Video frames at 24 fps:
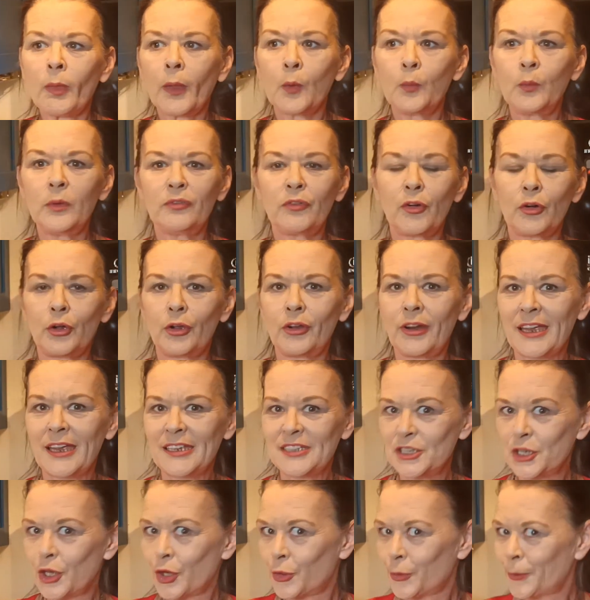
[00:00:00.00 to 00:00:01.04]
We've already
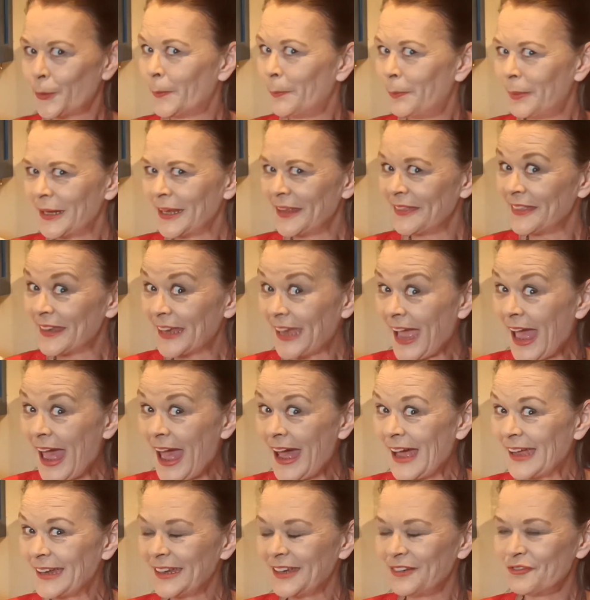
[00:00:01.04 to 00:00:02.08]
got a couple in the
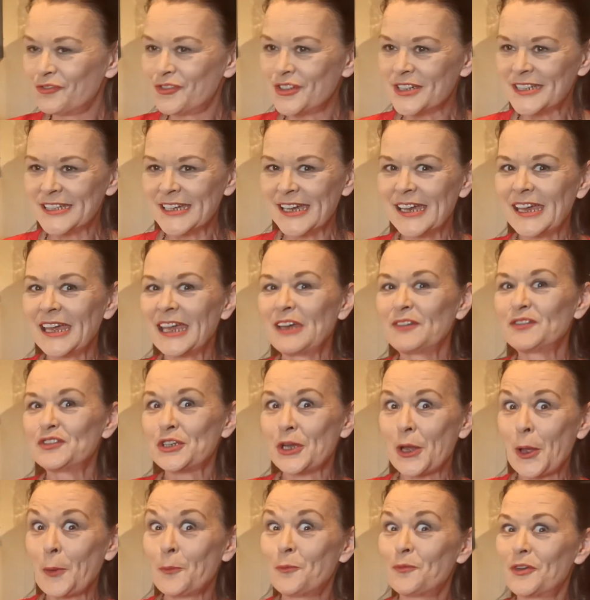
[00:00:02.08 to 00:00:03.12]
can in reserve, so
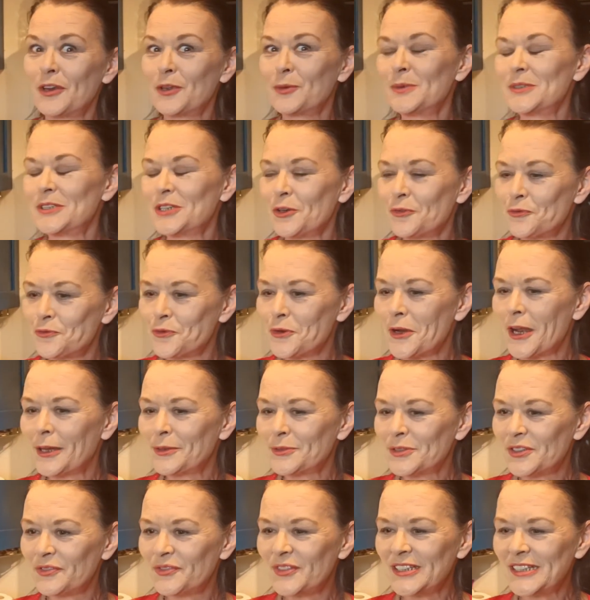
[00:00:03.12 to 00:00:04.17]
hopefully we don't run
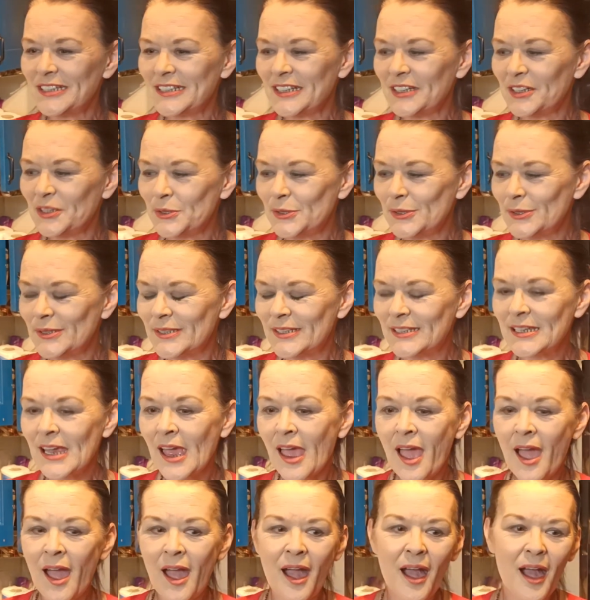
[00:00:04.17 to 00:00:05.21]
out of videos.
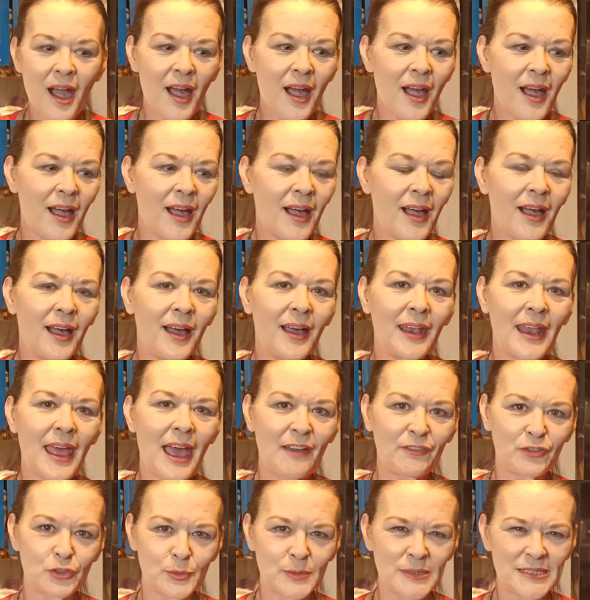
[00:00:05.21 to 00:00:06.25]
And
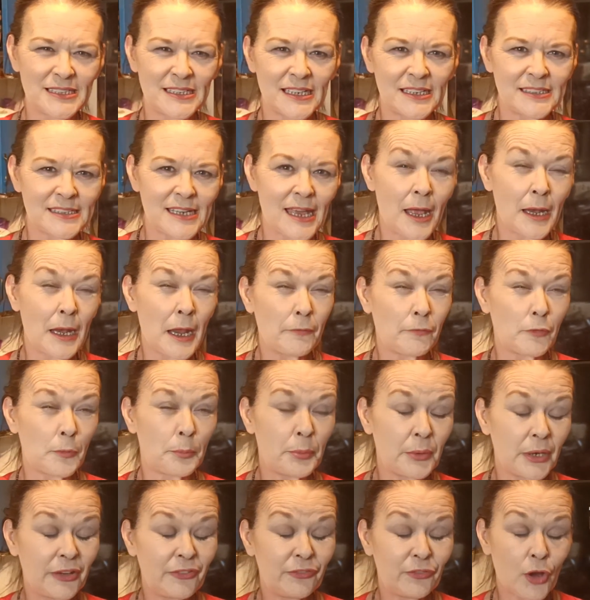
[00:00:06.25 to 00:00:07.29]
after we sit down and have a
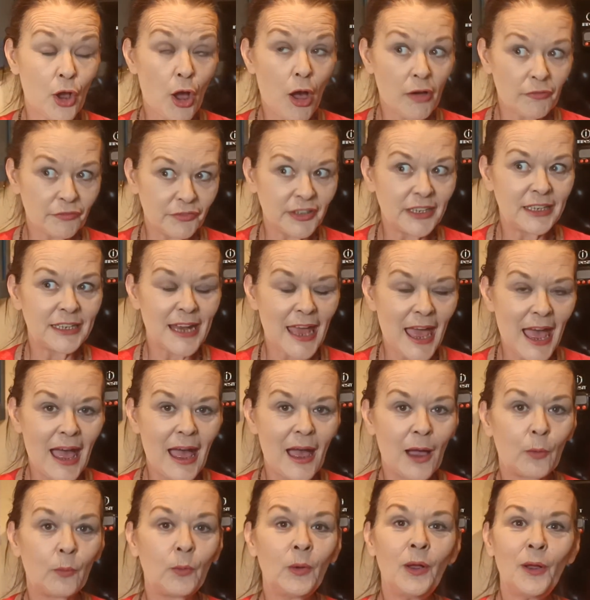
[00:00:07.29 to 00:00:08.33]
brief coffee
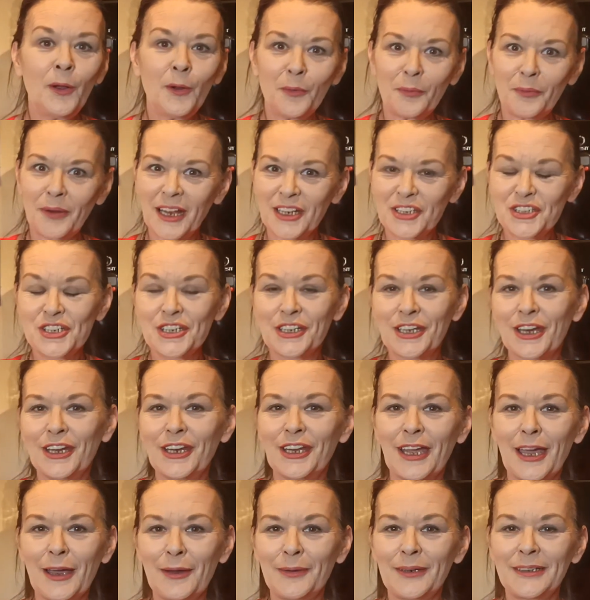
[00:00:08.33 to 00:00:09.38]
now, we're actually going to
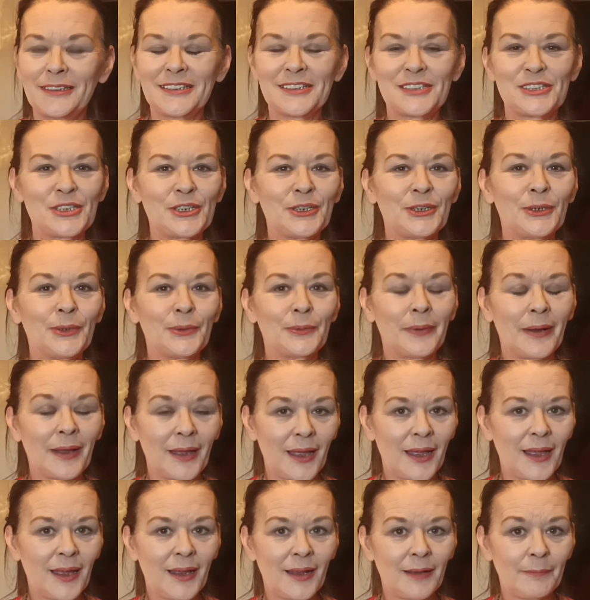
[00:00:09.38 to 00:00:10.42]
go and do
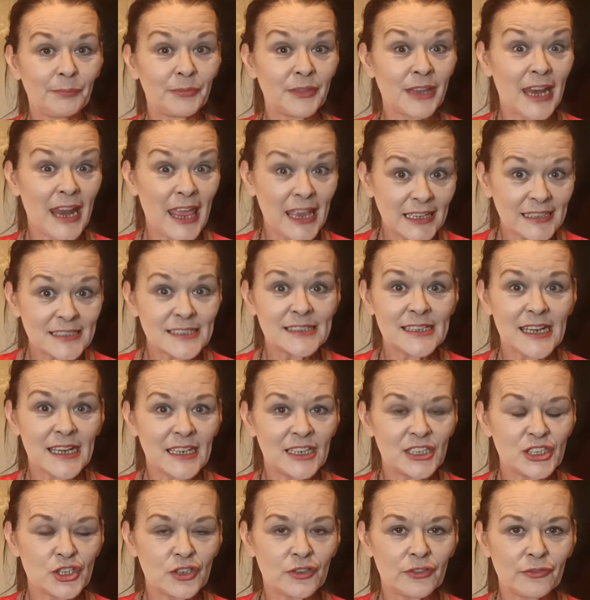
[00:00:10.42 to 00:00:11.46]
the next
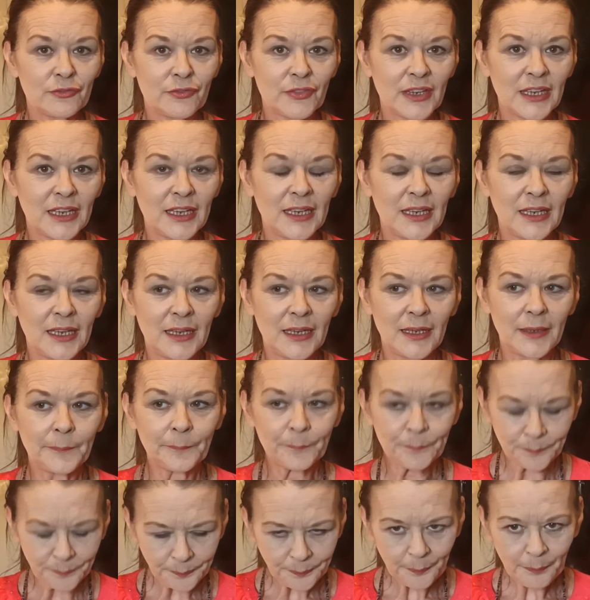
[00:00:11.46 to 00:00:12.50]
stage of the
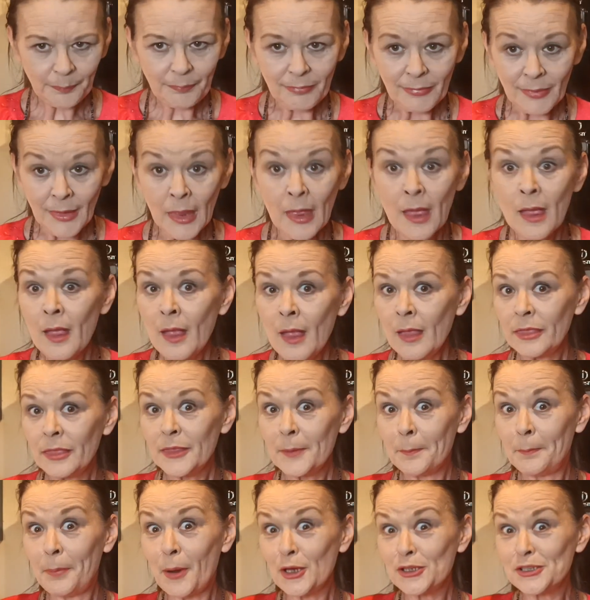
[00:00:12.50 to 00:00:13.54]

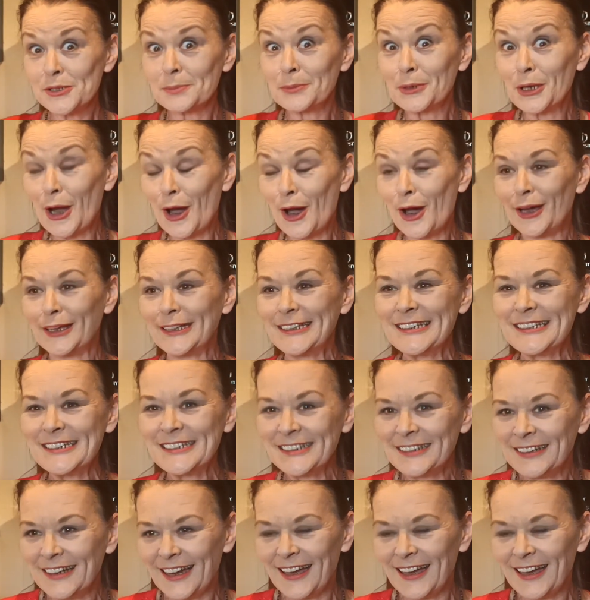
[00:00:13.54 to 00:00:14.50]
bottom garden